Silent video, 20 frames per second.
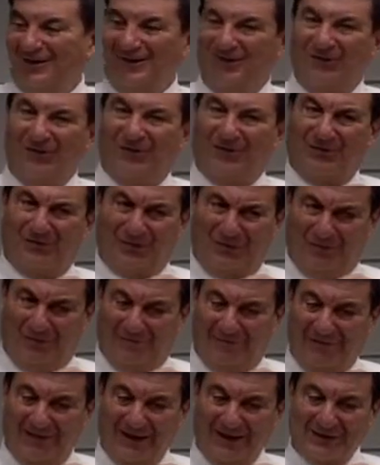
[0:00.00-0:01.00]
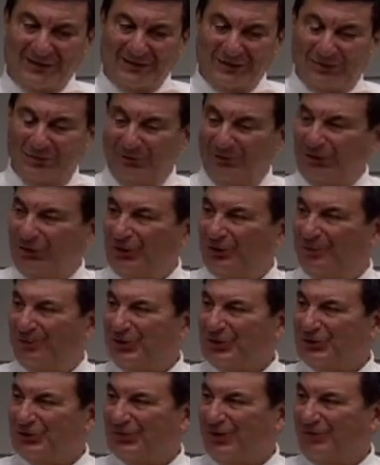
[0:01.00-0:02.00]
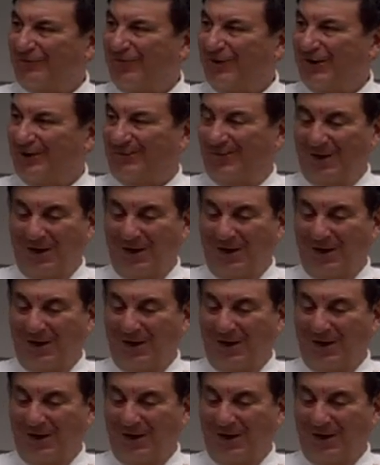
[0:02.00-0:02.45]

So, so the faster you can pick yourself up.